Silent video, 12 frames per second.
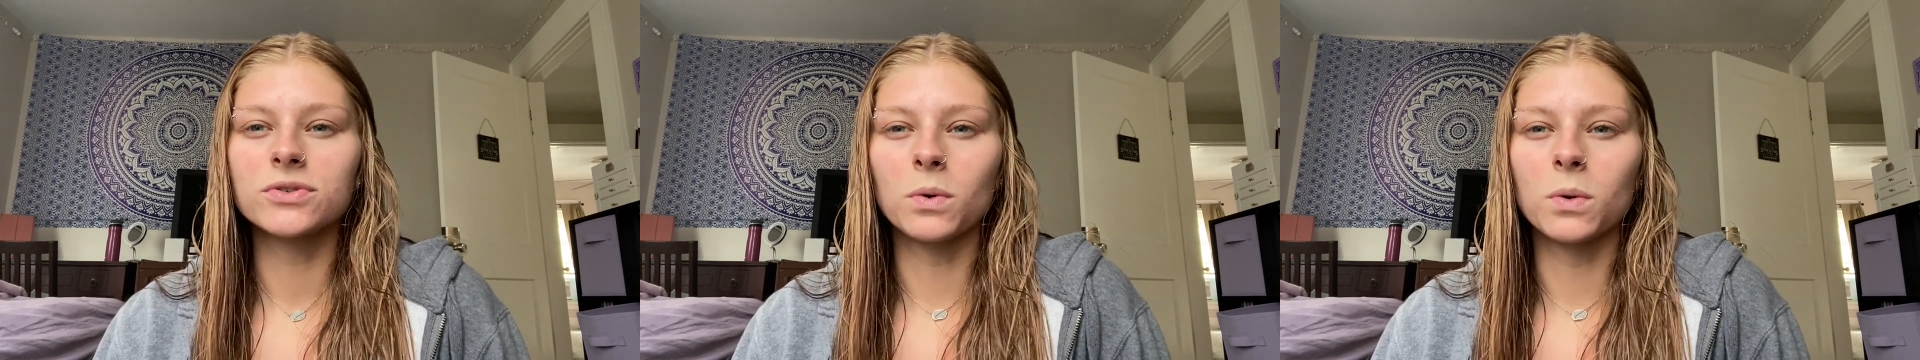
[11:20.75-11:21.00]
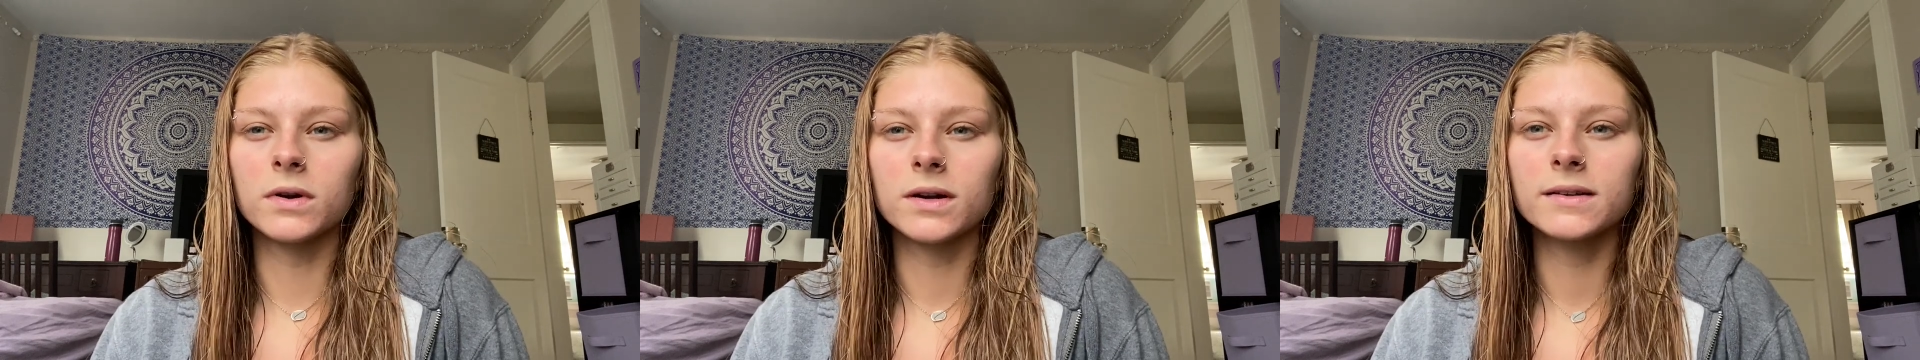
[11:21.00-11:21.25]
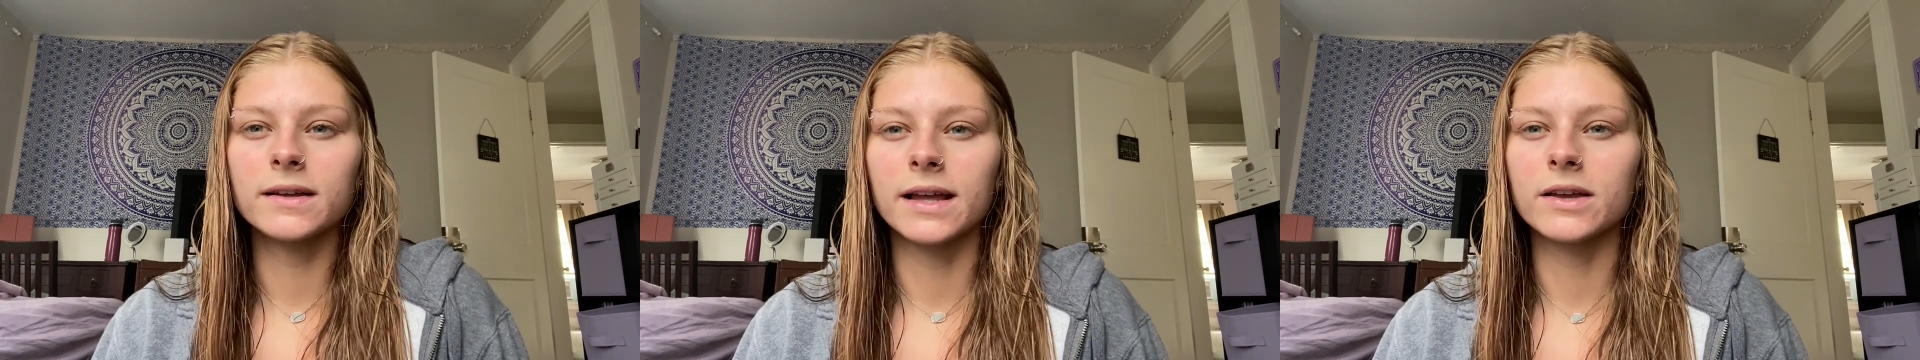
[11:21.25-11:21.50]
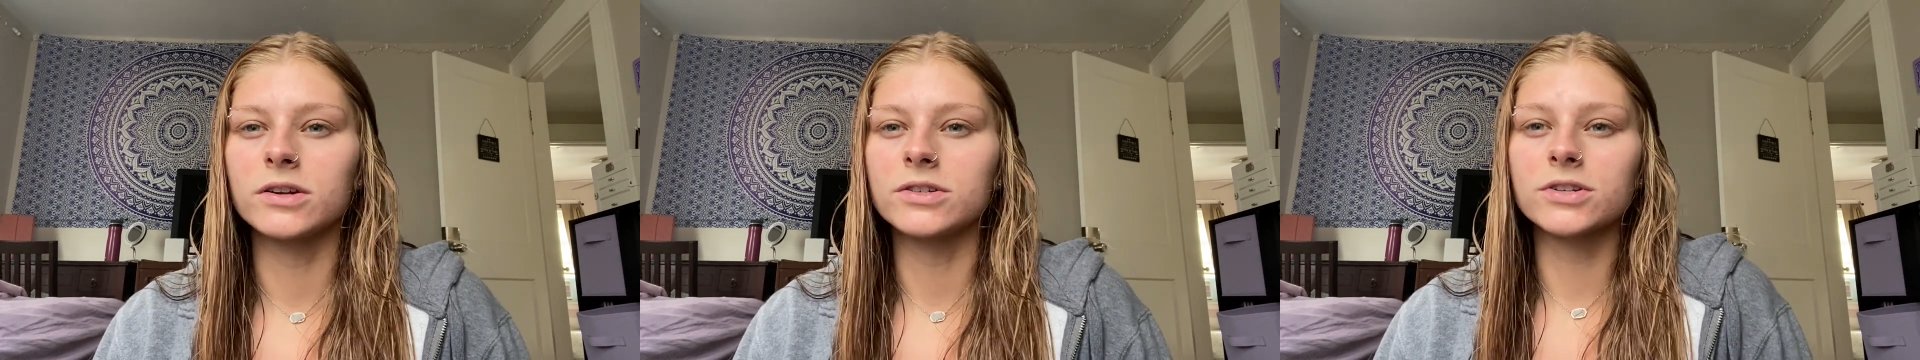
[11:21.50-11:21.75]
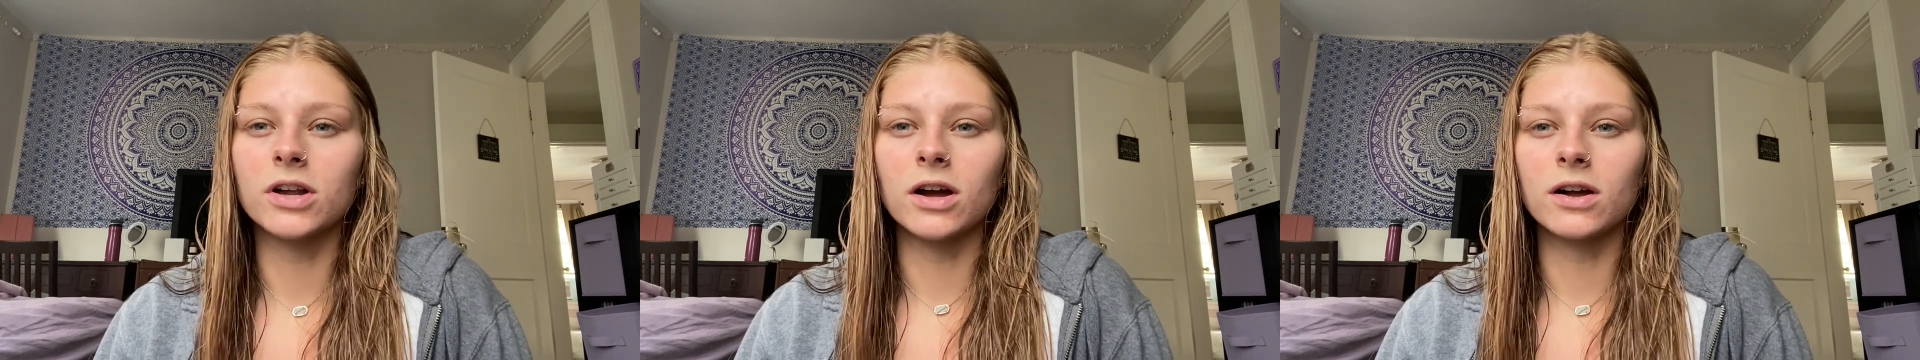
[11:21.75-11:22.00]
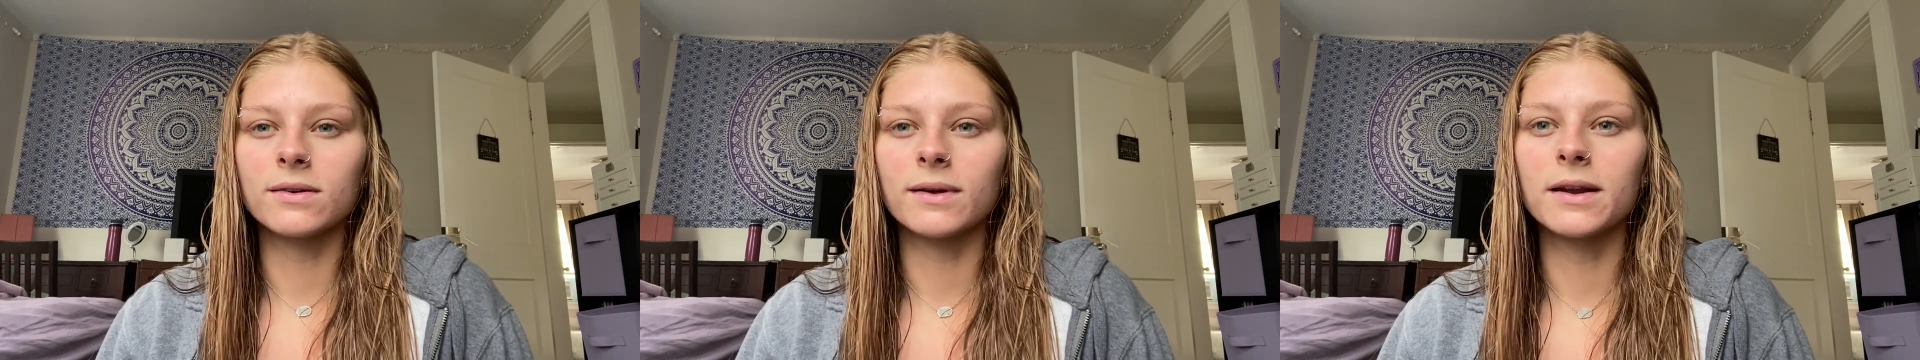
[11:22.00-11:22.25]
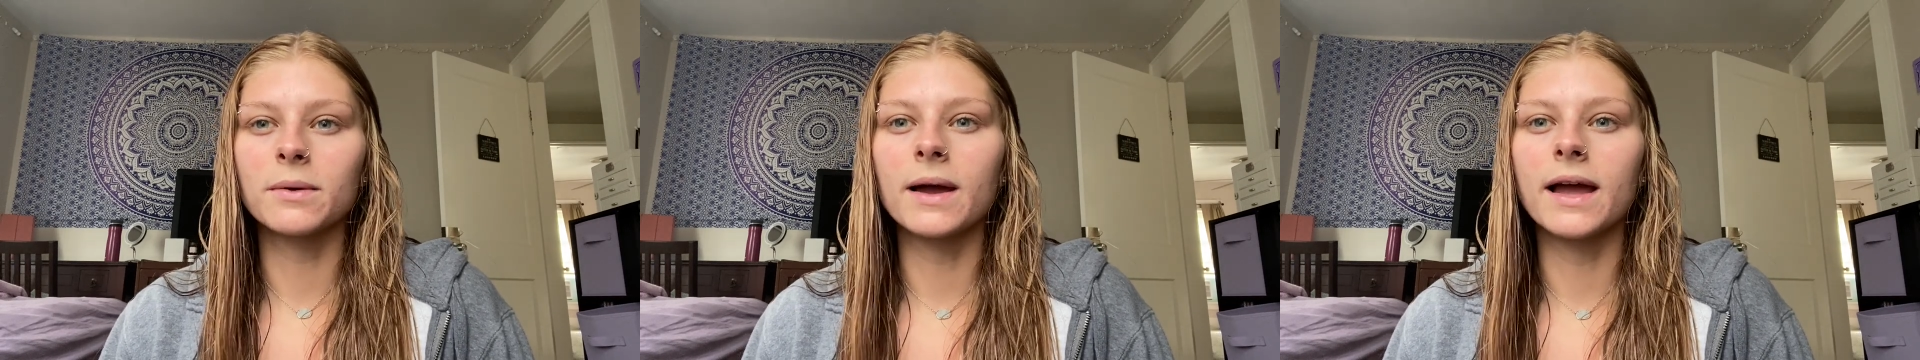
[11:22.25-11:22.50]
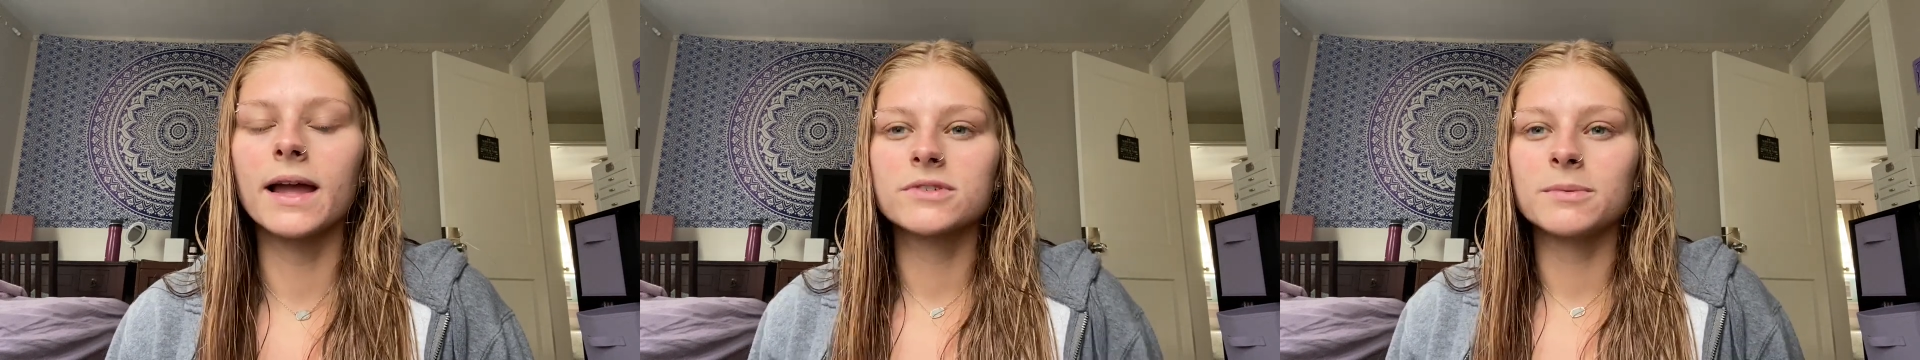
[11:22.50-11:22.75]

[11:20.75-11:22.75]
sore, like I couldn't talk right away.